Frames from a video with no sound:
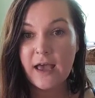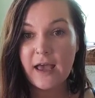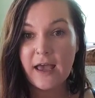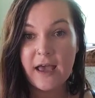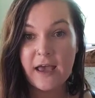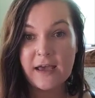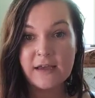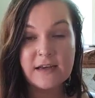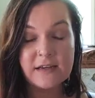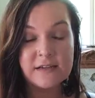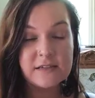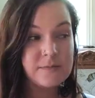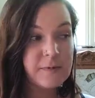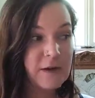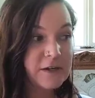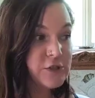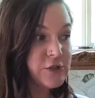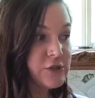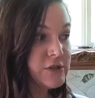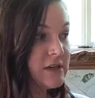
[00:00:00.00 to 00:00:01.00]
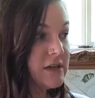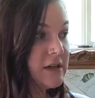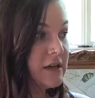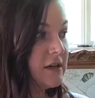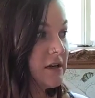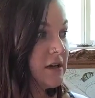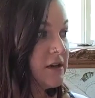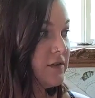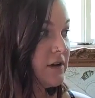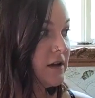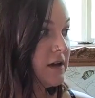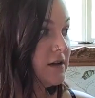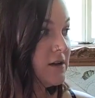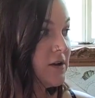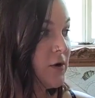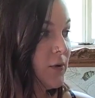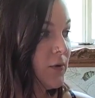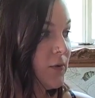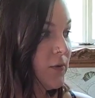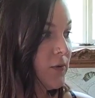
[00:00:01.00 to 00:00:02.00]
And especially
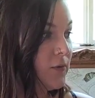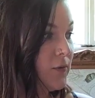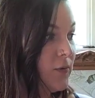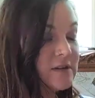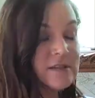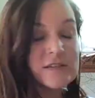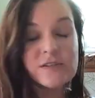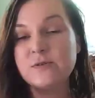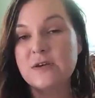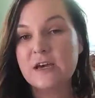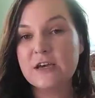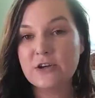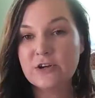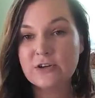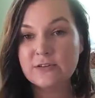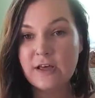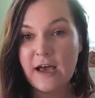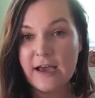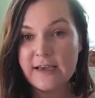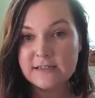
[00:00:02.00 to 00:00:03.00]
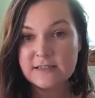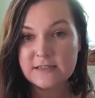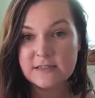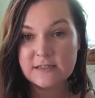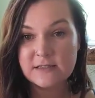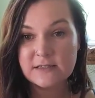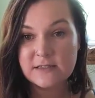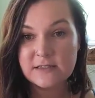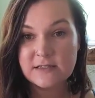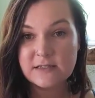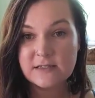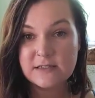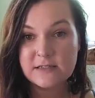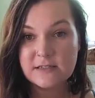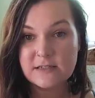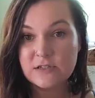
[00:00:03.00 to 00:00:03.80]
even once you get your license,